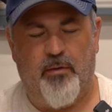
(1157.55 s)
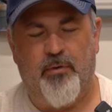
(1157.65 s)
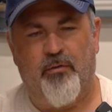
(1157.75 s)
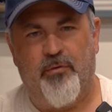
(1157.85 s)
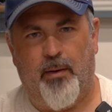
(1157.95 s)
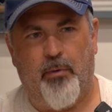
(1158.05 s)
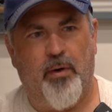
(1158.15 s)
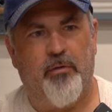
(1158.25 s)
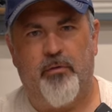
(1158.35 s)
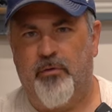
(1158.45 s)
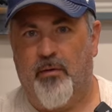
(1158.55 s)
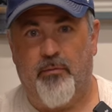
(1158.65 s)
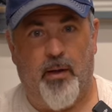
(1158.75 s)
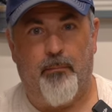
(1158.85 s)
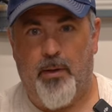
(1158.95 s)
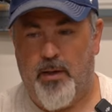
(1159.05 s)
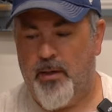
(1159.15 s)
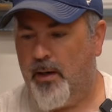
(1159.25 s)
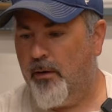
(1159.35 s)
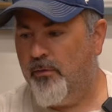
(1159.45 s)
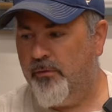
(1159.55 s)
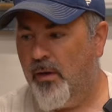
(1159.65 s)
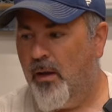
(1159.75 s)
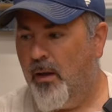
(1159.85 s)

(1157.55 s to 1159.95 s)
I've got fiber lasers, and I've got many diodes,